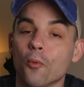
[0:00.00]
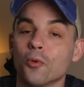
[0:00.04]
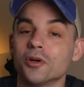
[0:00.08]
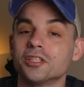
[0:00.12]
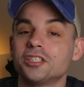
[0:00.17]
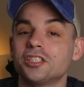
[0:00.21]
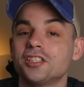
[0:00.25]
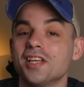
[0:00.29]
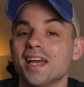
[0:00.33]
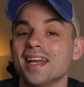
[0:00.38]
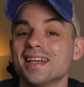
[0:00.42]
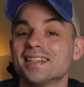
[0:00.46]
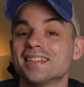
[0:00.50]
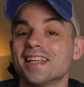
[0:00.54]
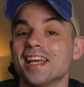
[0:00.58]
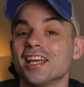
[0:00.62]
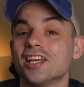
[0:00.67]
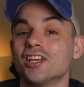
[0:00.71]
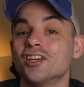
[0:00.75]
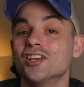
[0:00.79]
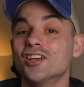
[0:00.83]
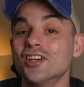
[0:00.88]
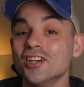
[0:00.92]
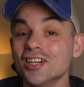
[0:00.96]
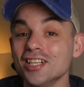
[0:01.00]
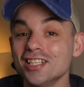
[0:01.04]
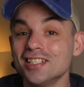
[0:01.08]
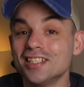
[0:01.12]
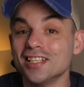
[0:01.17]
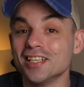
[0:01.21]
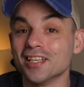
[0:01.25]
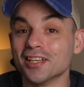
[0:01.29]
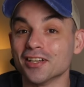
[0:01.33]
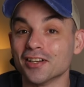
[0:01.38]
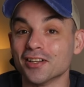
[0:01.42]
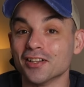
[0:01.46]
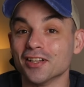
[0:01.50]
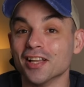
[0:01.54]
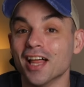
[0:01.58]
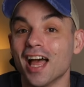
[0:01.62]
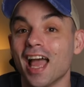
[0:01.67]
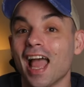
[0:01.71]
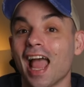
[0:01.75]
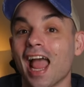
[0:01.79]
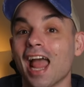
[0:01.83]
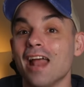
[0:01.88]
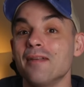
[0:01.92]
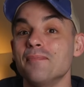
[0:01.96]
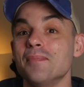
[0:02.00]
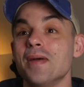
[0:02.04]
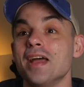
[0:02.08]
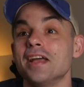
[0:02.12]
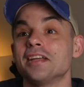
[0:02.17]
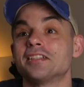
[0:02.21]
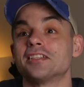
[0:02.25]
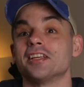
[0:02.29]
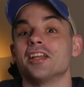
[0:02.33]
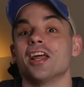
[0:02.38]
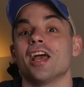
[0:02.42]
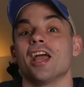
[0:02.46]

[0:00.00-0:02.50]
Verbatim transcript: which takes a good deal and makes it